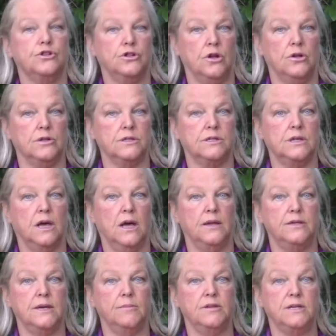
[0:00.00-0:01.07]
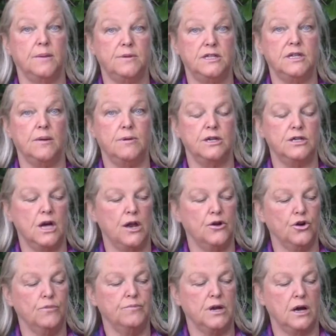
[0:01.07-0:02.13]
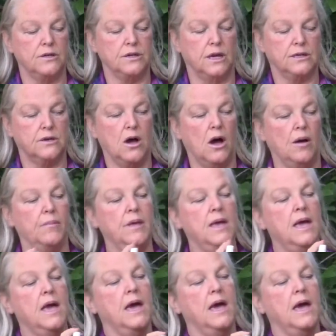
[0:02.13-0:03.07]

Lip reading: Schultz, www.herbdoc.com.